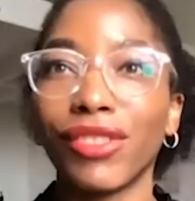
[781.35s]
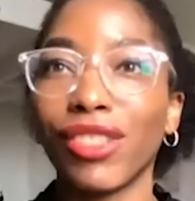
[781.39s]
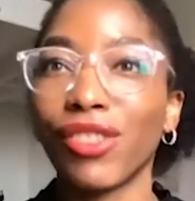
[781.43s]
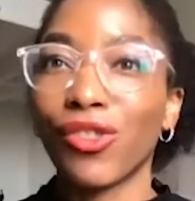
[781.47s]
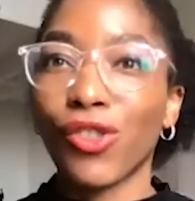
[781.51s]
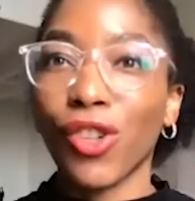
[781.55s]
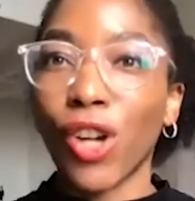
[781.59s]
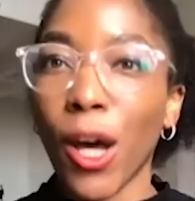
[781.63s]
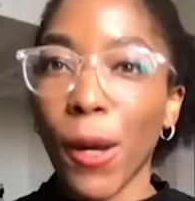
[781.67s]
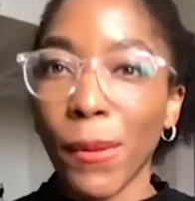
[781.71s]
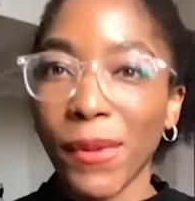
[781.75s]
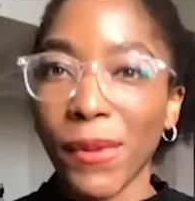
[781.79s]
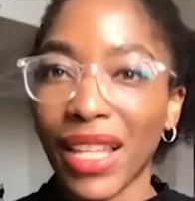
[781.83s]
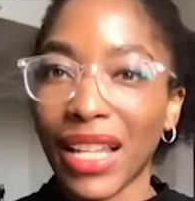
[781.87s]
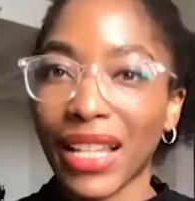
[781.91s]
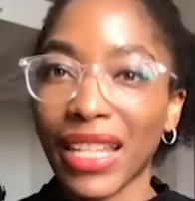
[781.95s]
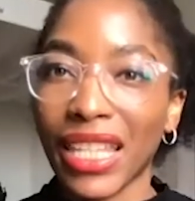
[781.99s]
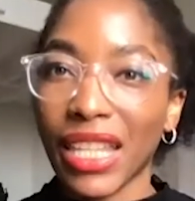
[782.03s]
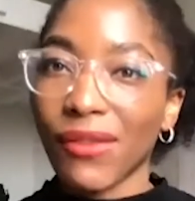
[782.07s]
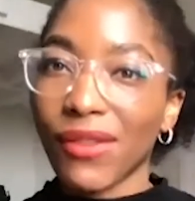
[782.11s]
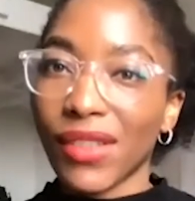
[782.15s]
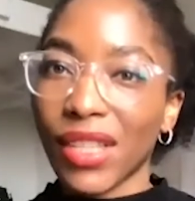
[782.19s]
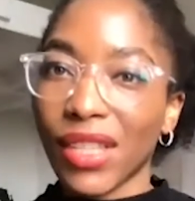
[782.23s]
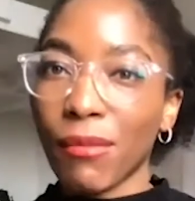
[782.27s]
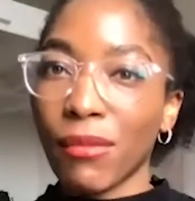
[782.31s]
jobs that
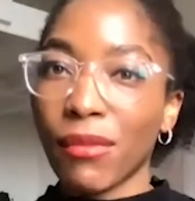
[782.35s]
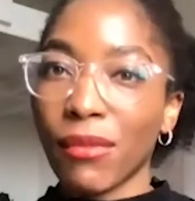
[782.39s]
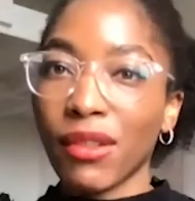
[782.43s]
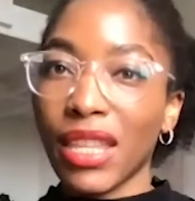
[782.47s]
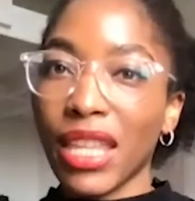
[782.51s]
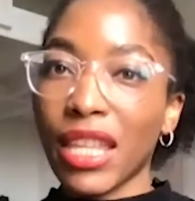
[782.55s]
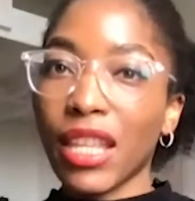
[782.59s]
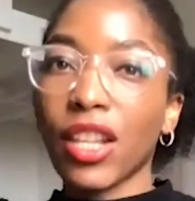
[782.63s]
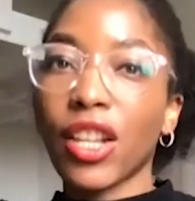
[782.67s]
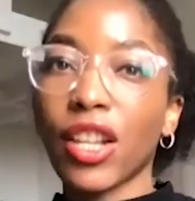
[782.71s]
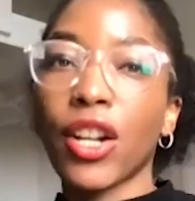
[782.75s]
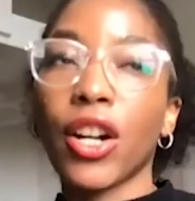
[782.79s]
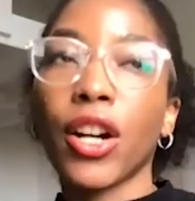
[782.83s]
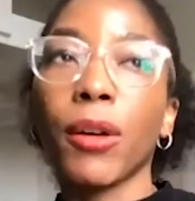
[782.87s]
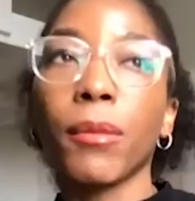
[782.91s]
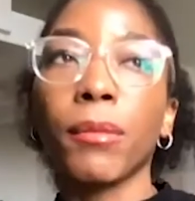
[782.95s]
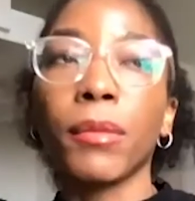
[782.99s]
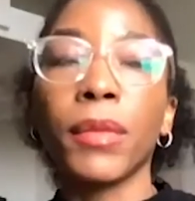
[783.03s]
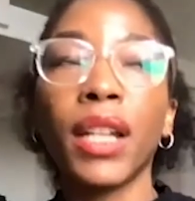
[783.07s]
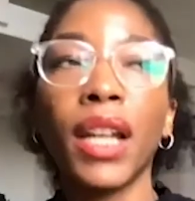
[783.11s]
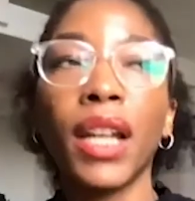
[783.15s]
gives them income.